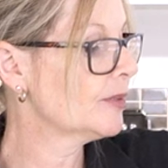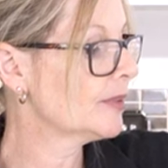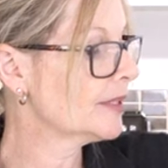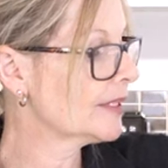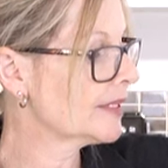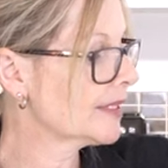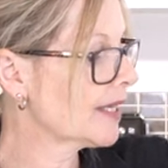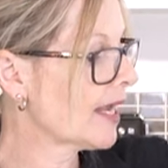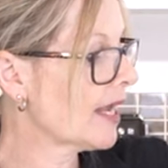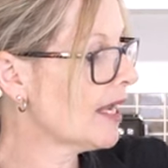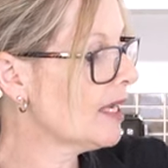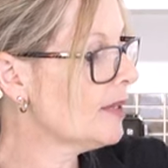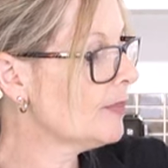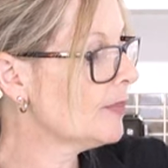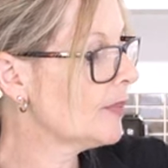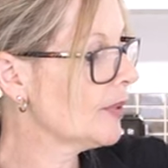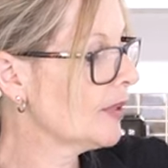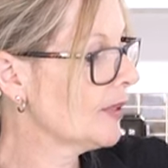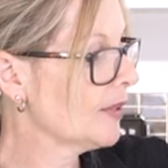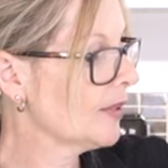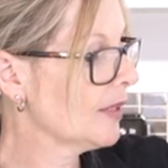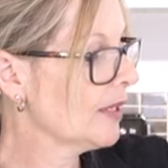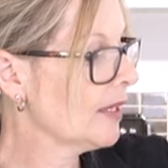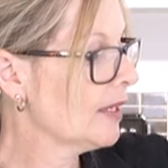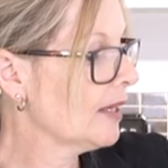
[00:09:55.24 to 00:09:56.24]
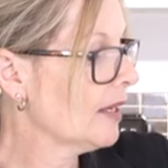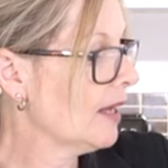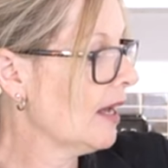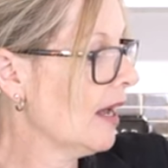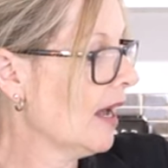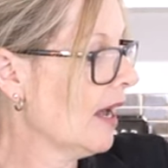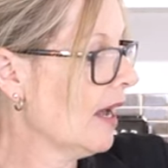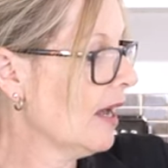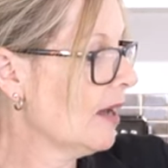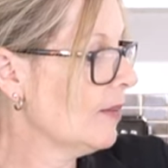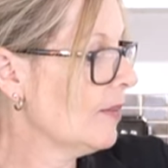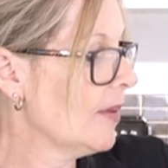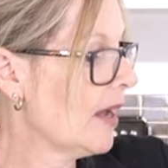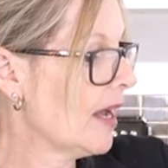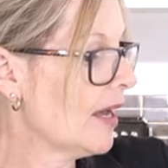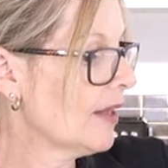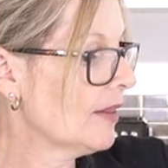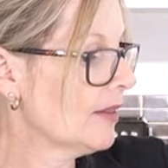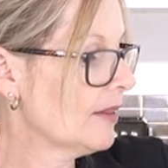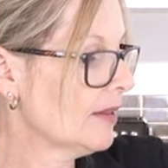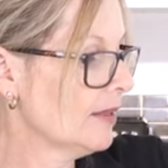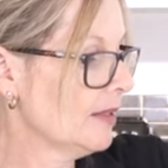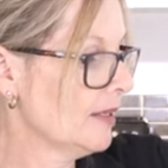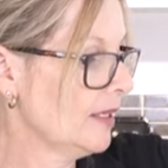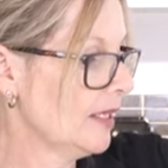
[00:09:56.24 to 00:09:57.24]
to escape um, out
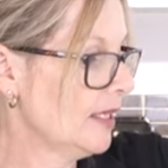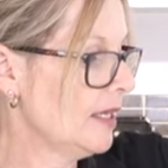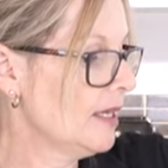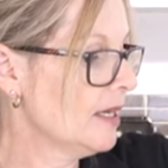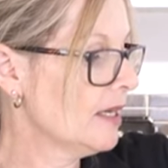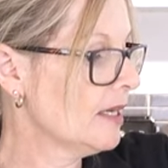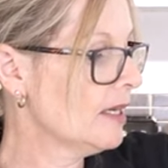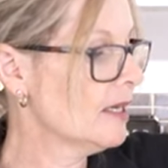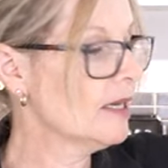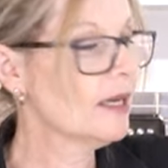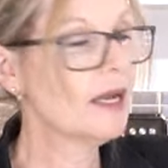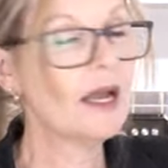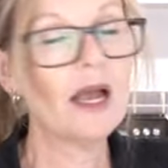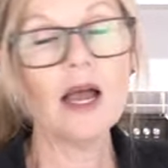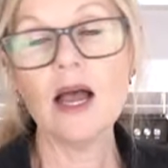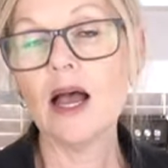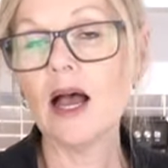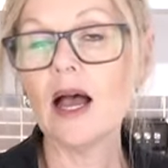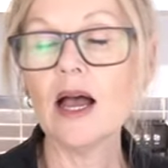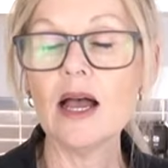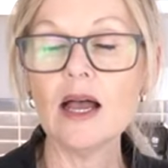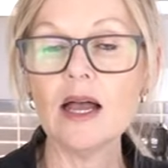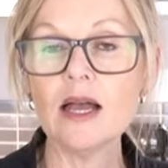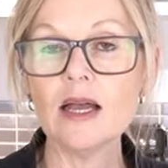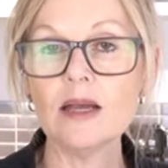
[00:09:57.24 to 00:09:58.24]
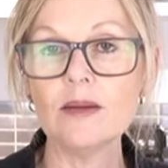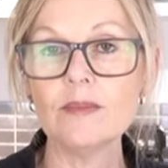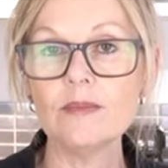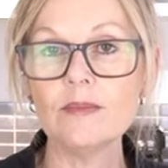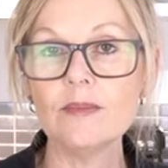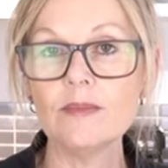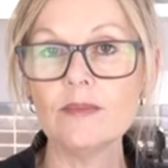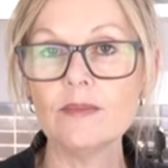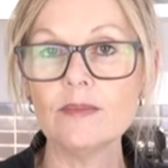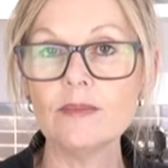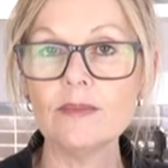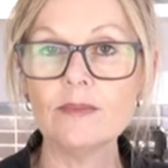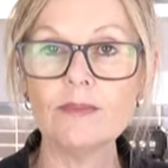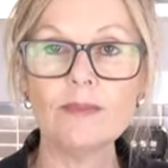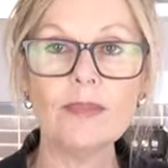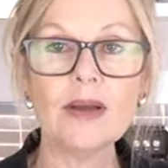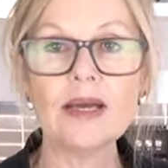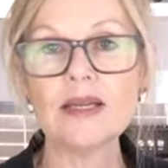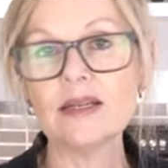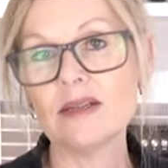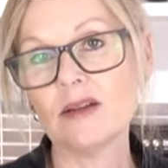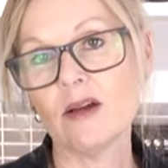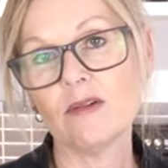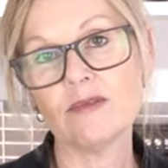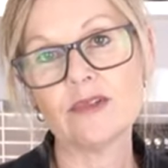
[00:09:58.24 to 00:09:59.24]
here, um,
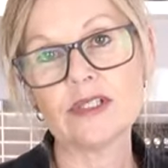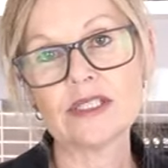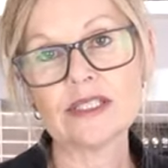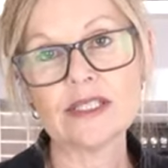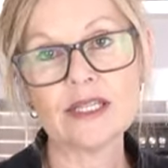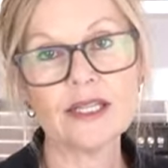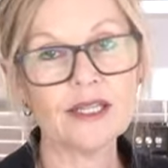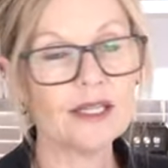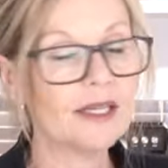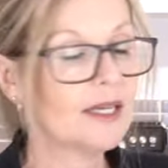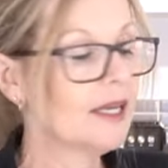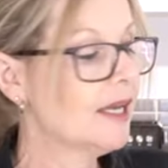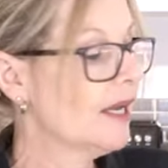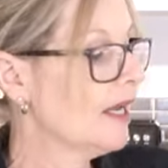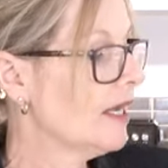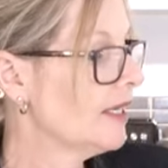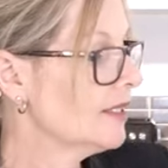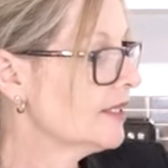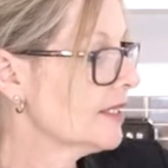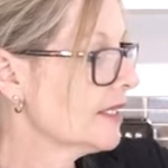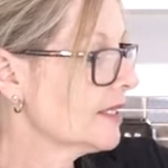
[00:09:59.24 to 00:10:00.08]
but obviously It